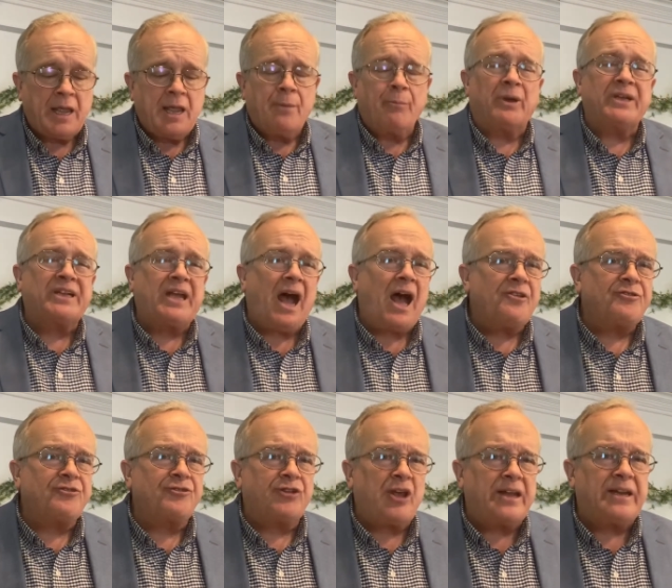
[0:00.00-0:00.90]
But God
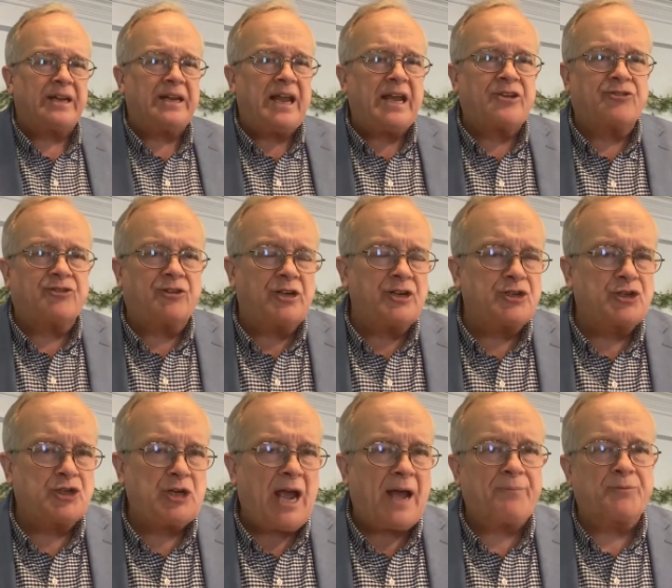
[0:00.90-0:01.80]
said in Exodus
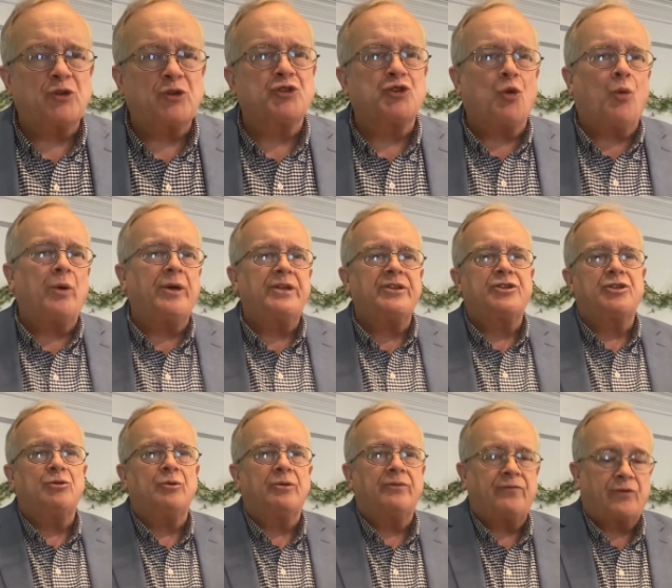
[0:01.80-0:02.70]
chapter
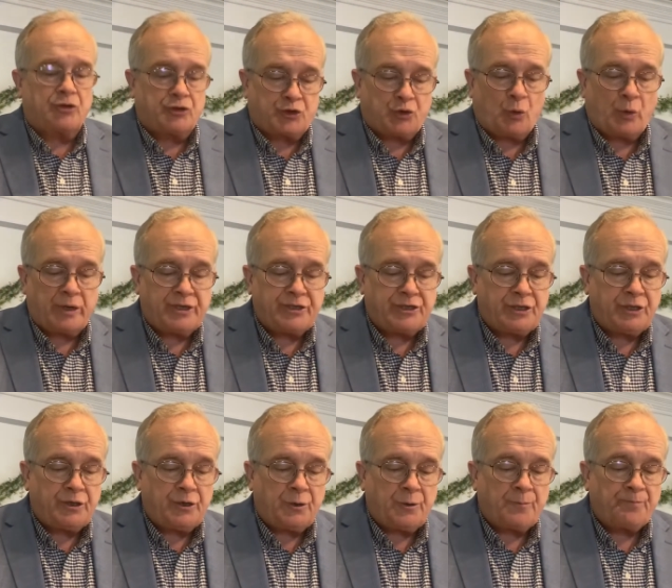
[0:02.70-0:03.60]
22 and verse
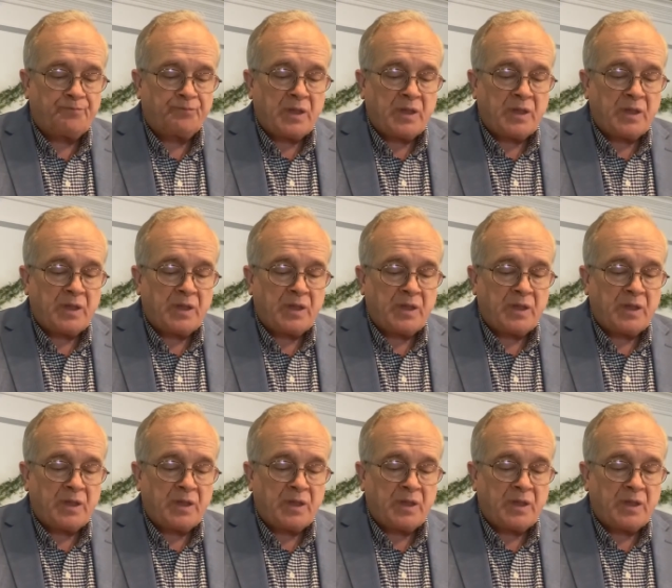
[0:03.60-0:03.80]
22,